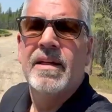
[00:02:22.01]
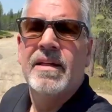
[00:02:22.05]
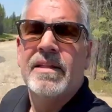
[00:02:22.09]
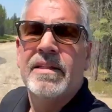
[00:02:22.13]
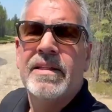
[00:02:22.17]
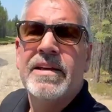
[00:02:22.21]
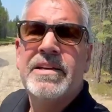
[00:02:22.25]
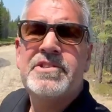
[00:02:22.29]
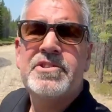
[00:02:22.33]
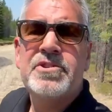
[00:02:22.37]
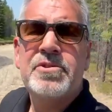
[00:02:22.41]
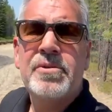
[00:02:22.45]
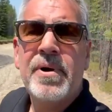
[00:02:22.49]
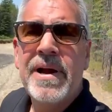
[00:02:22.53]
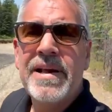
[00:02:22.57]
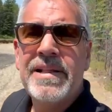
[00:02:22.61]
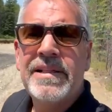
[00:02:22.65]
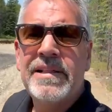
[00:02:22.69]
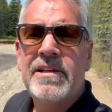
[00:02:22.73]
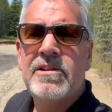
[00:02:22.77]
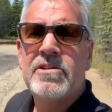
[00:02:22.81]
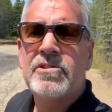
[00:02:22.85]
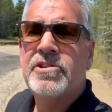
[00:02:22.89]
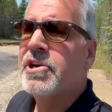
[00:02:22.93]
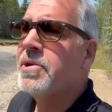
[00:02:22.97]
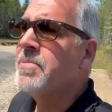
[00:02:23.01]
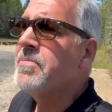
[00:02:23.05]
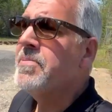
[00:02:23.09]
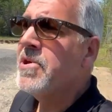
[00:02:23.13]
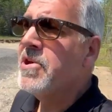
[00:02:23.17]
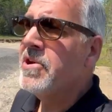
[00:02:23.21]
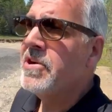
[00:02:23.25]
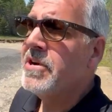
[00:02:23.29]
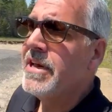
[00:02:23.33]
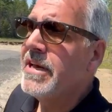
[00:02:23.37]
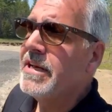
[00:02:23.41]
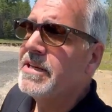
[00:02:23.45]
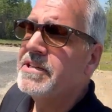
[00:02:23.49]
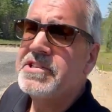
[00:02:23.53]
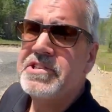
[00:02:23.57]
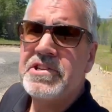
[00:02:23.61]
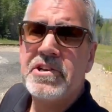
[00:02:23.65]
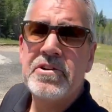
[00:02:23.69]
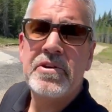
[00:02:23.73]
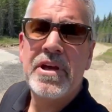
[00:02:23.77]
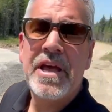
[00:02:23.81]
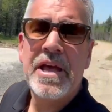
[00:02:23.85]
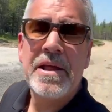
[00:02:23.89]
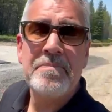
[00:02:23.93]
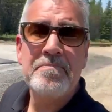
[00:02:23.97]
This great little community is
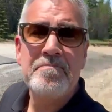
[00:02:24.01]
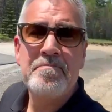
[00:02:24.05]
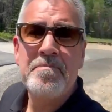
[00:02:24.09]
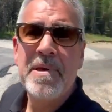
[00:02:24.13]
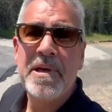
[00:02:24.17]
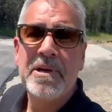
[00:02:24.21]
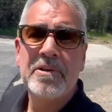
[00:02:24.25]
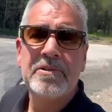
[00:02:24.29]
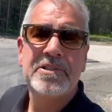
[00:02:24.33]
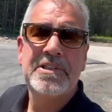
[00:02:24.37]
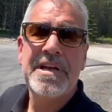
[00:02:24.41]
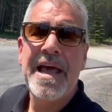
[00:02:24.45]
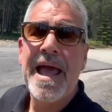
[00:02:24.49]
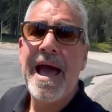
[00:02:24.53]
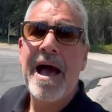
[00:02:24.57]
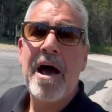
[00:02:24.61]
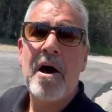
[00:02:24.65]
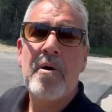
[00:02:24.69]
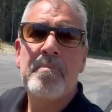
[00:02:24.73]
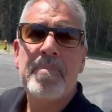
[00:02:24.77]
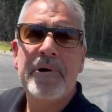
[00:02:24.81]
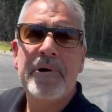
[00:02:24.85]
still getting built out,